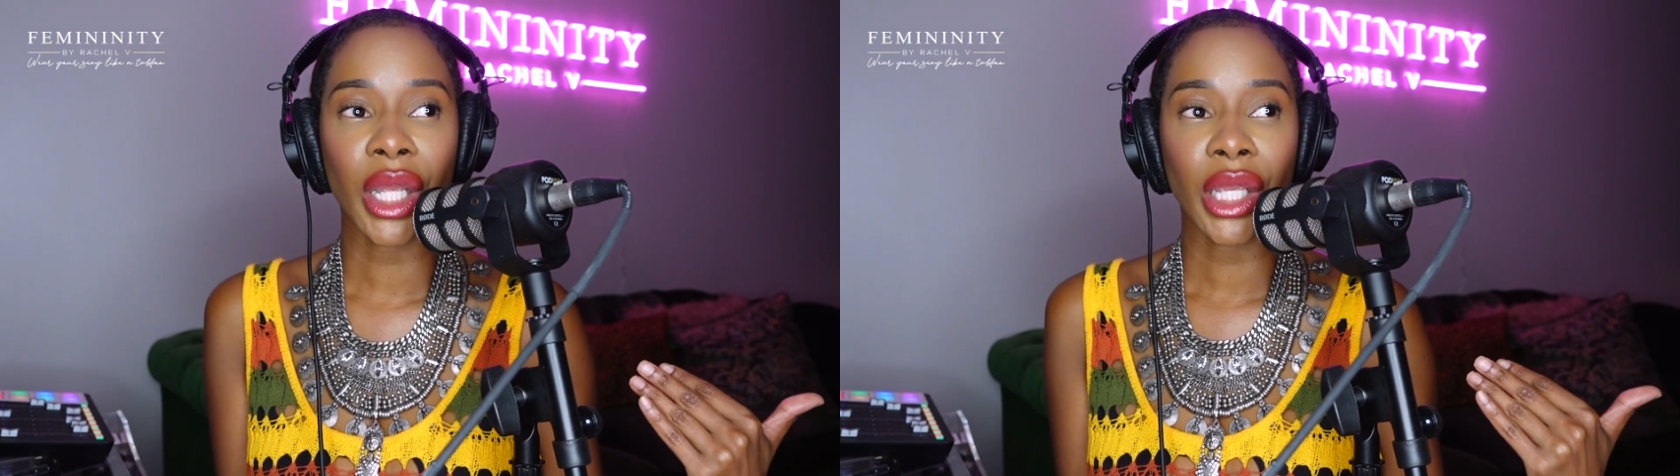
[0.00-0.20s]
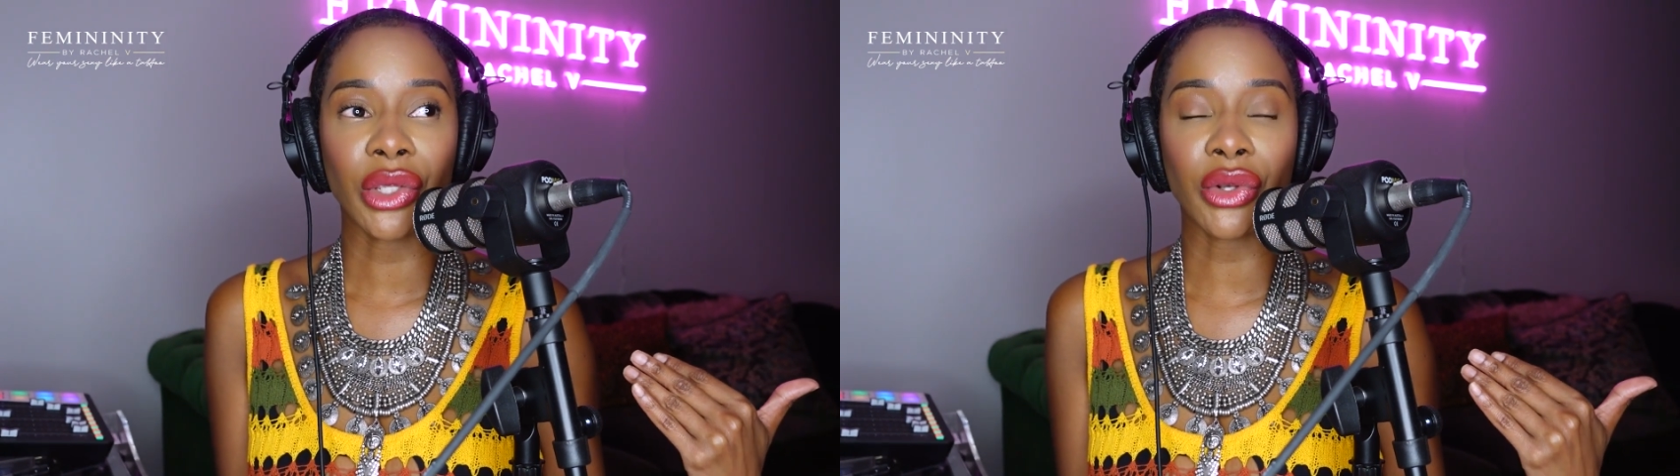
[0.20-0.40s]

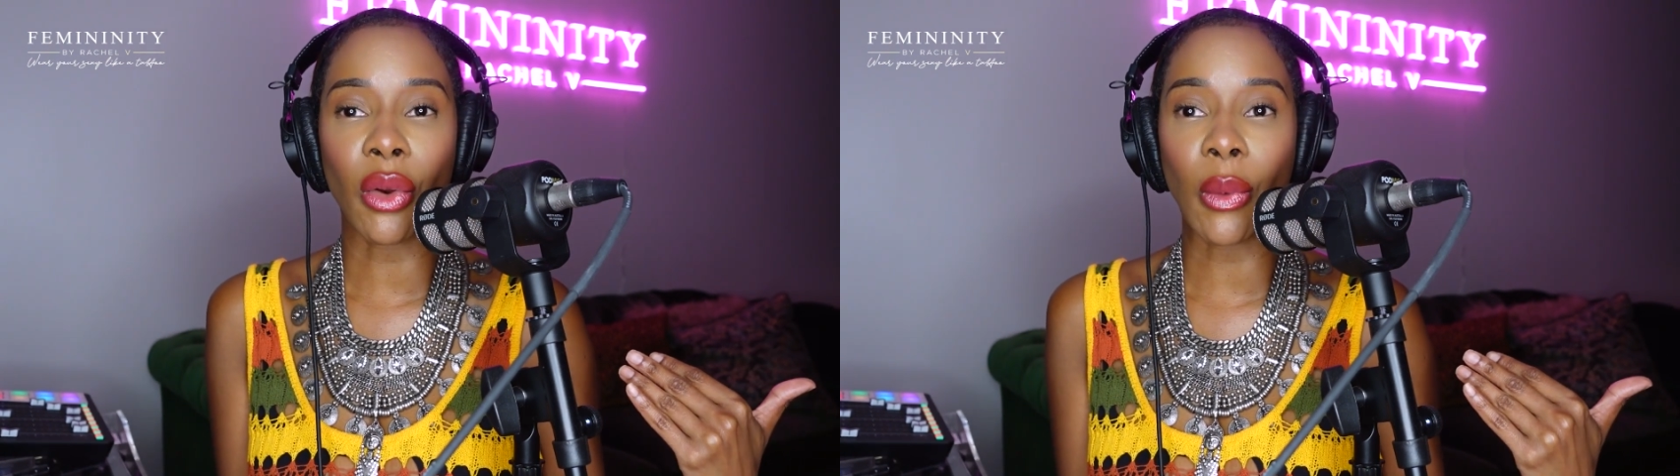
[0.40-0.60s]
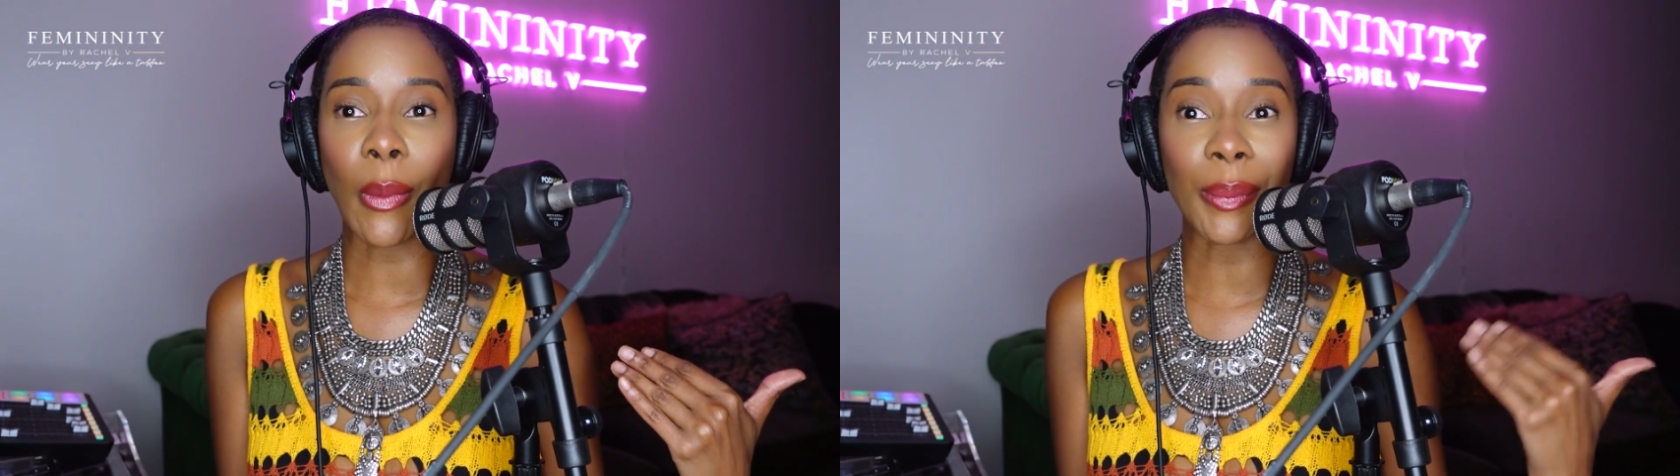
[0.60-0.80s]
you
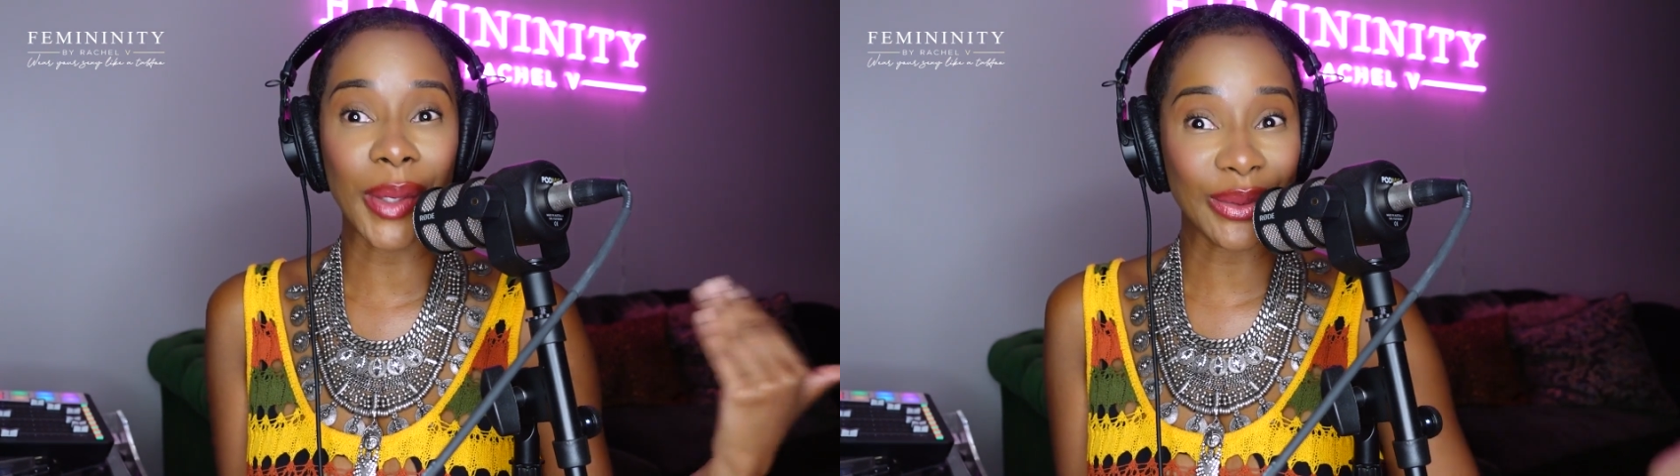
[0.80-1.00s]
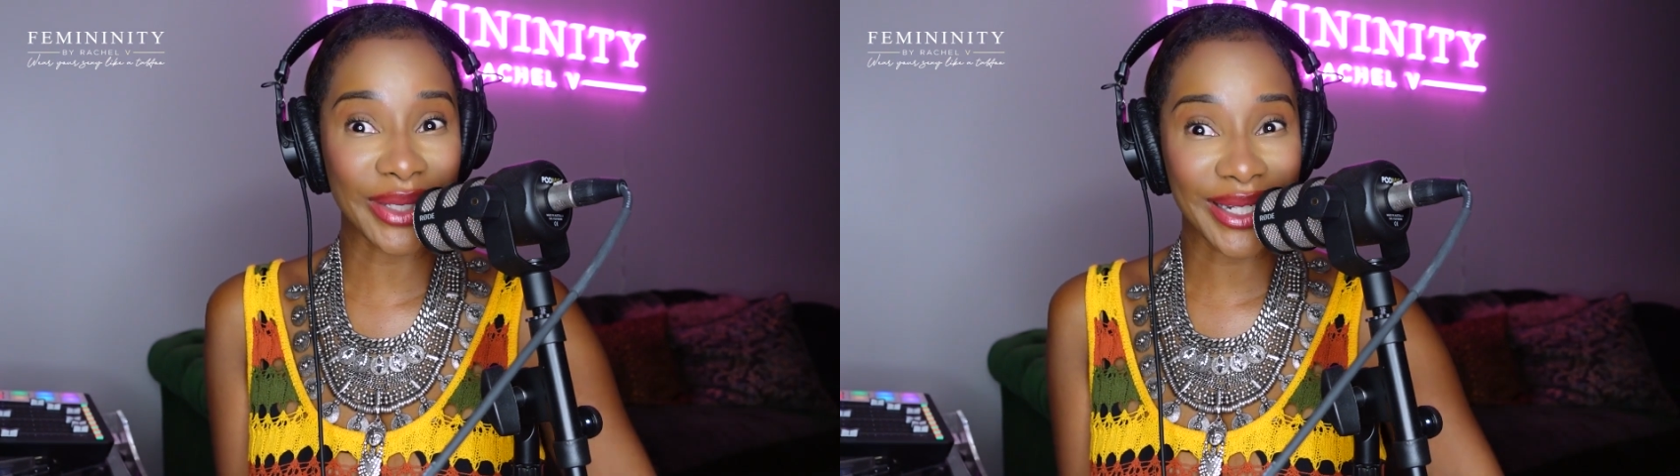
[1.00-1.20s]
know,
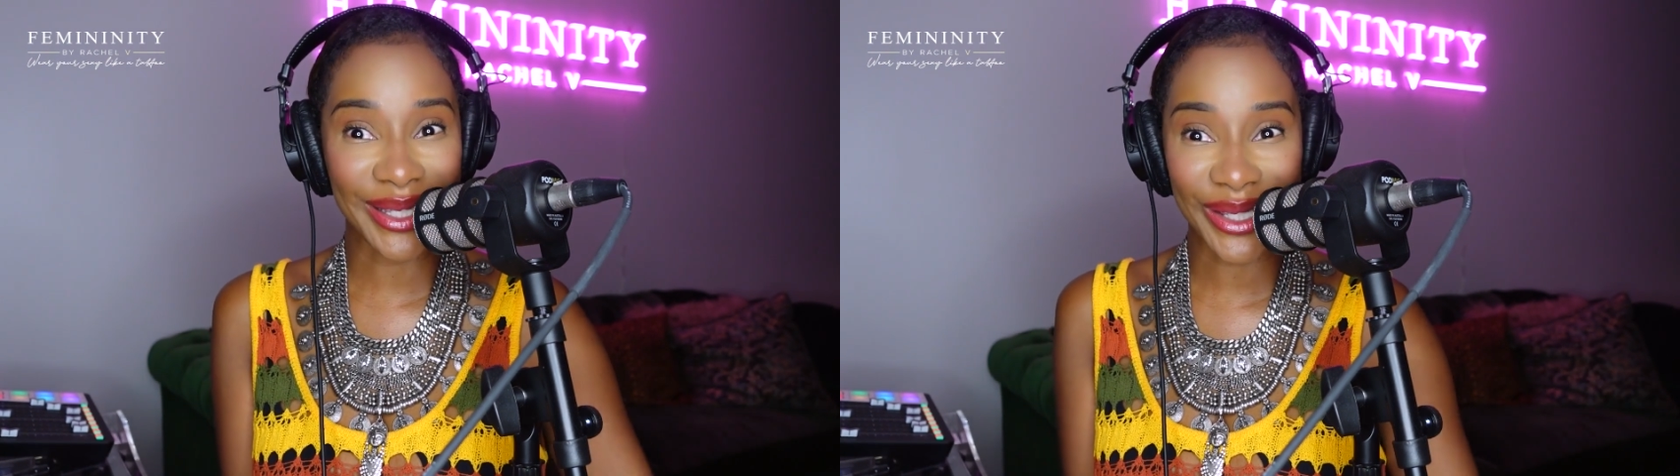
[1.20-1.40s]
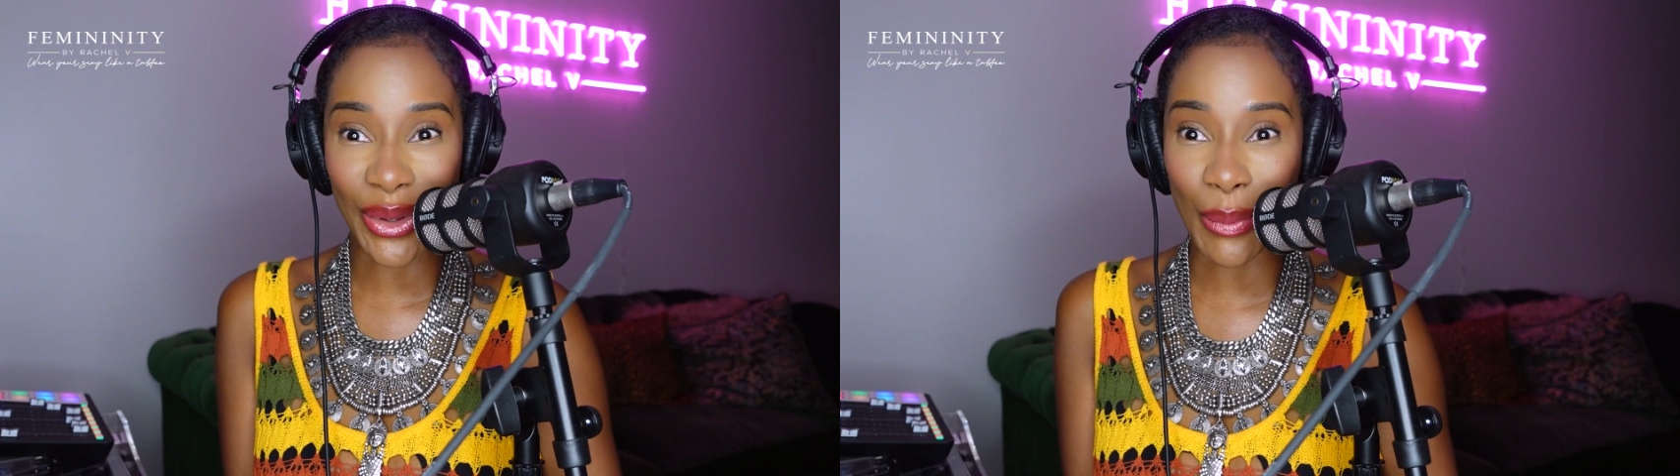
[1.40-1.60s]
building
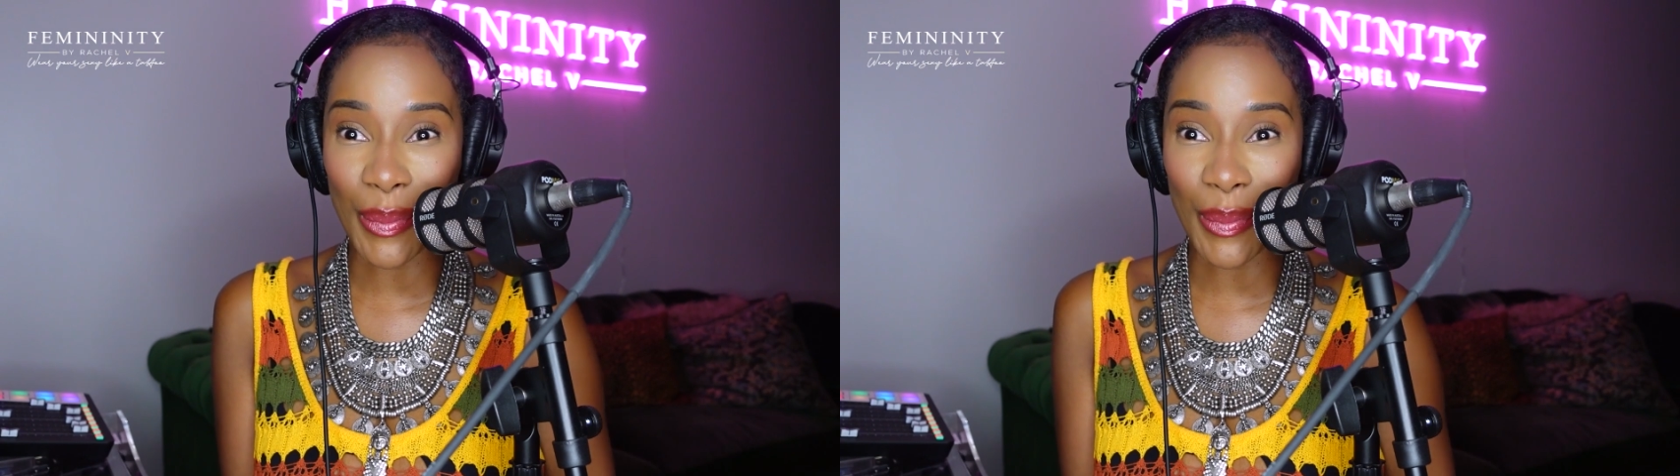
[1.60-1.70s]
this new